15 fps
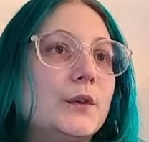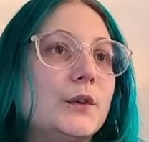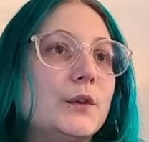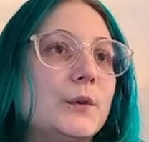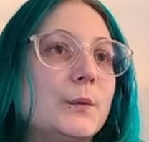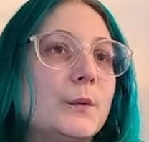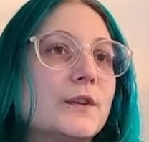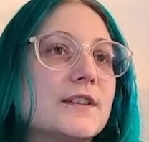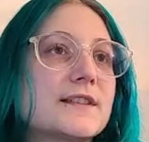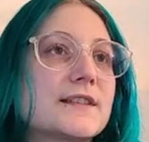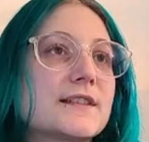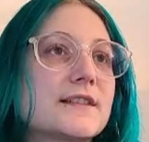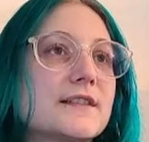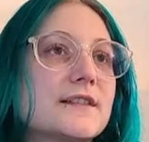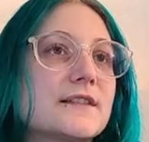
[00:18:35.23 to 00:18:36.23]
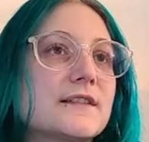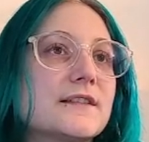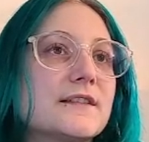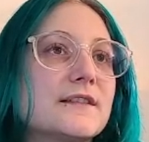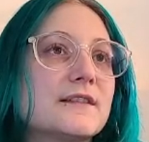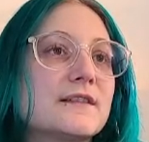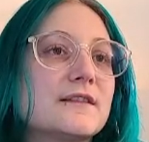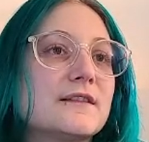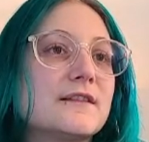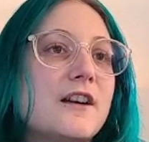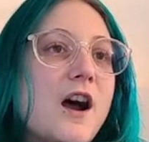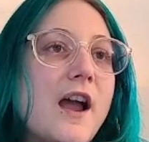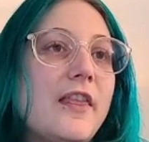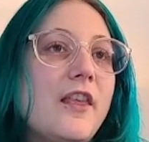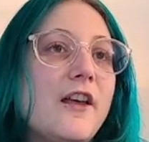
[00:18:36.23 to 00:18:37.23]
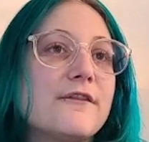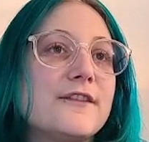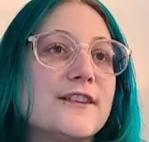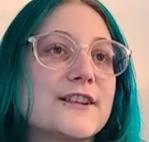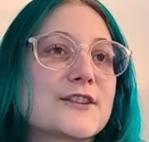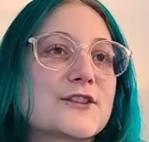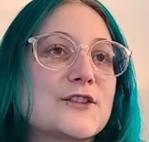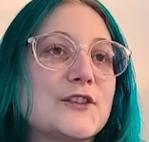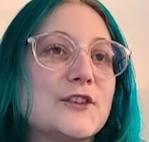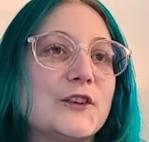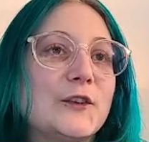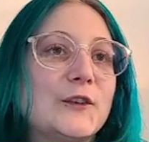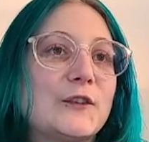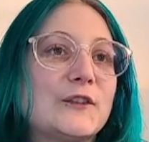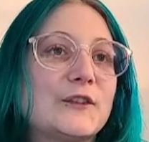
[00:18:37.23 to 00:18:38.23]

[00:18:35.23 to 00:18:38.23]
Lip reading: what is, I love this too.